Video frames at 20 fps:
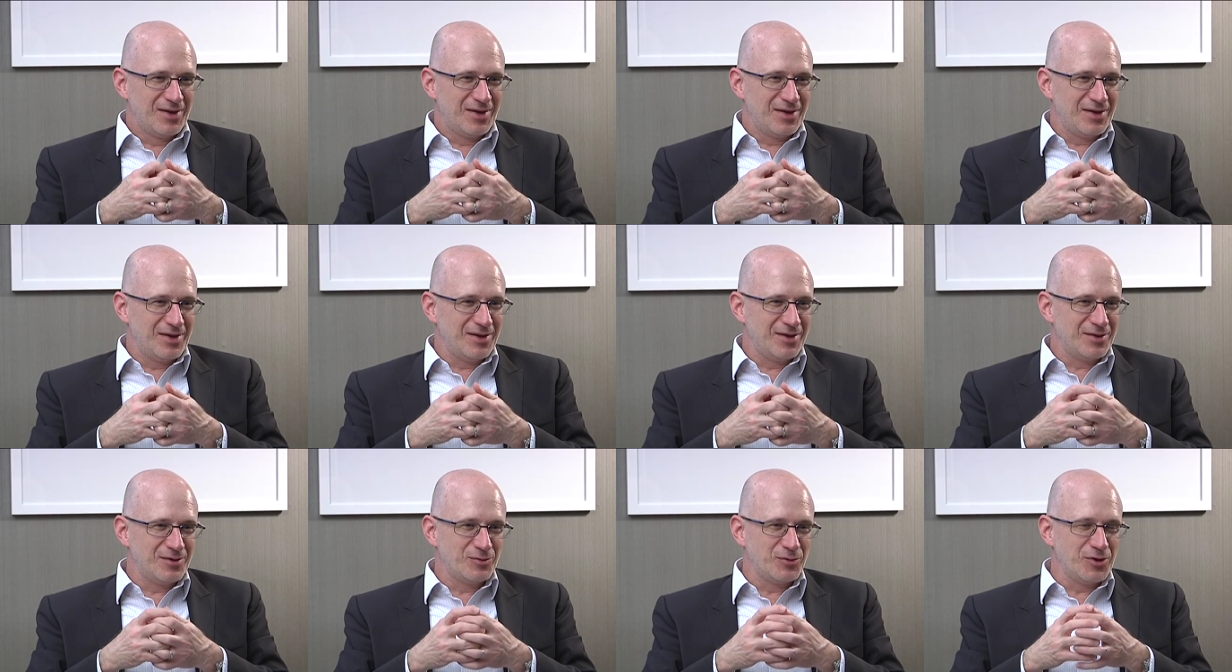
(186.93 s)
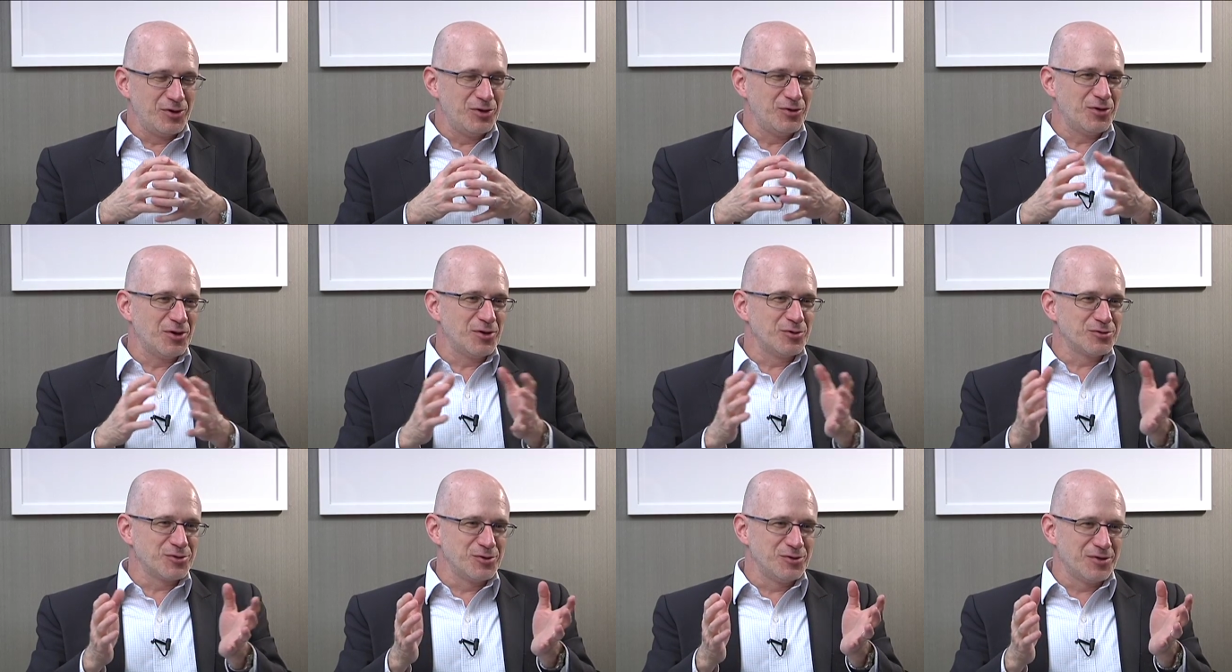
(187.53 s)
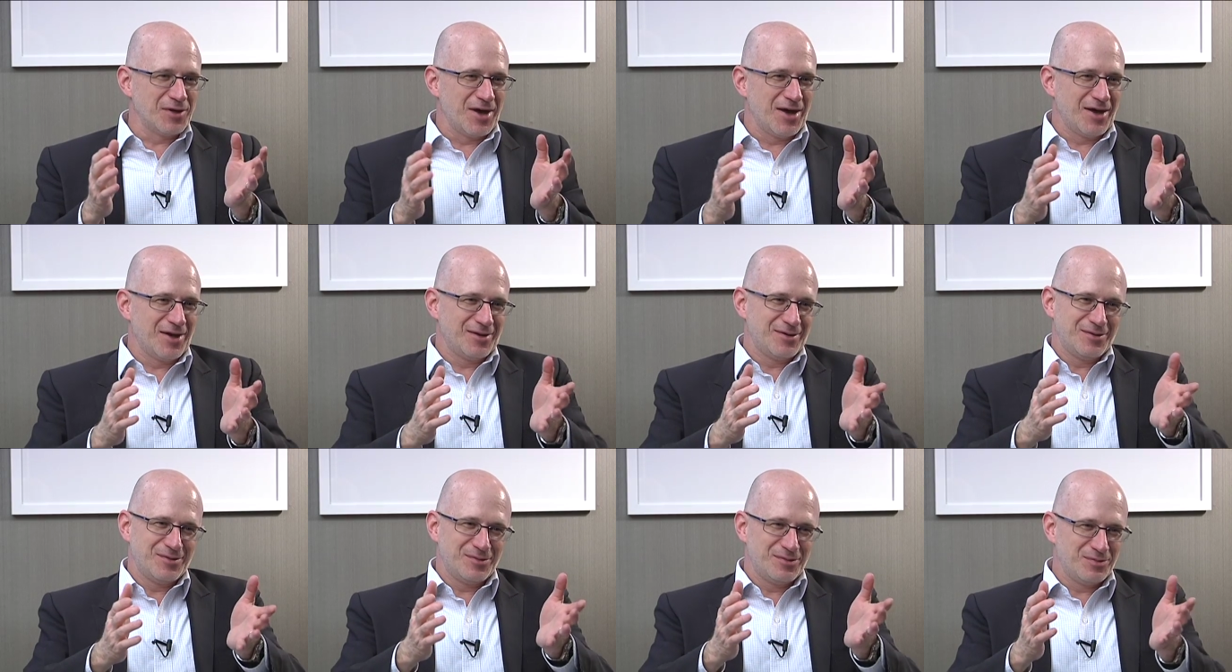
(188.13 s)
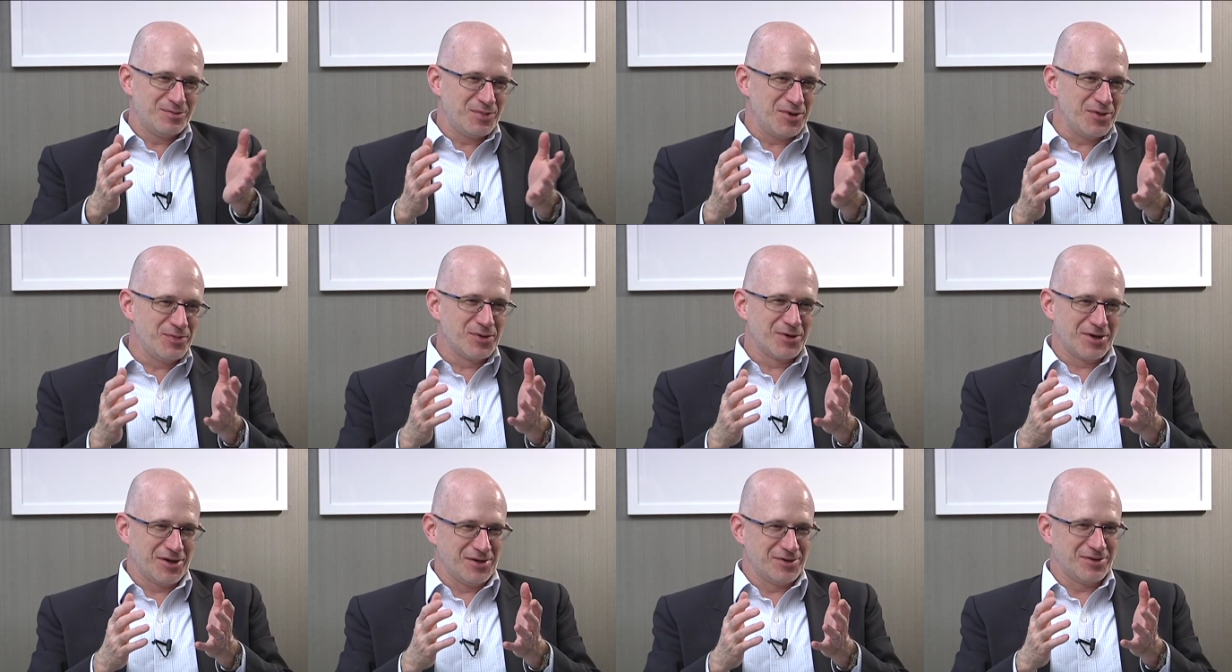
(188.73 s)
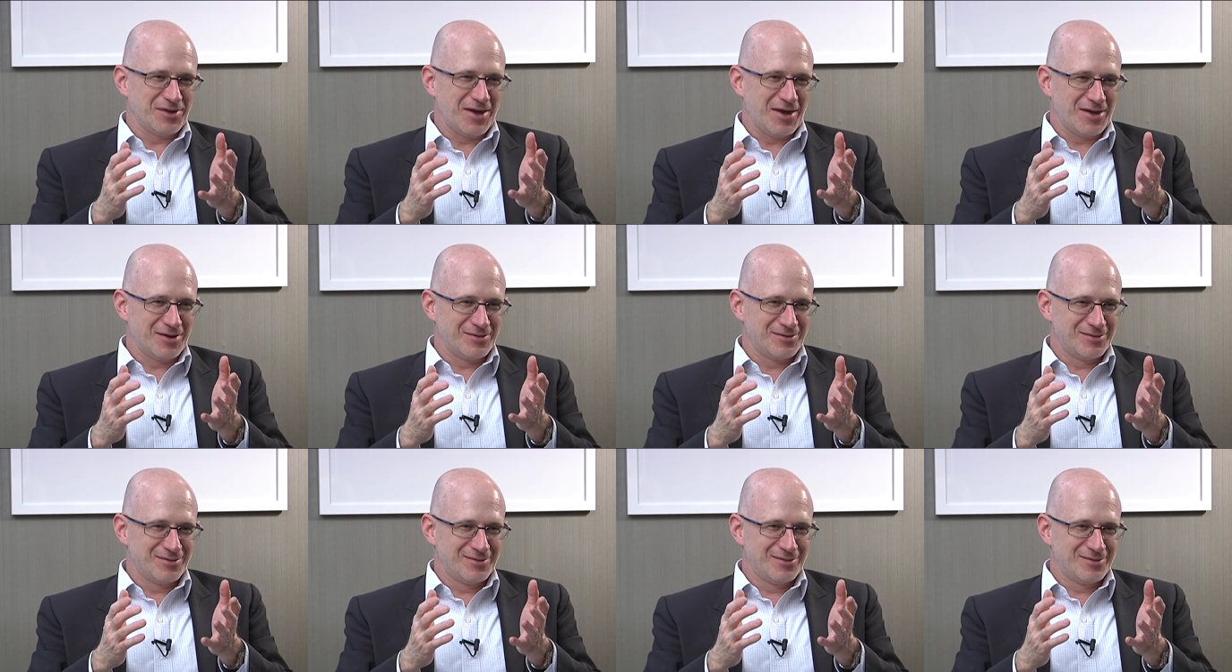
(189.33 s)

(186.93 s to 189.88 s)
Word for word: uh, when you don't do that, people get that.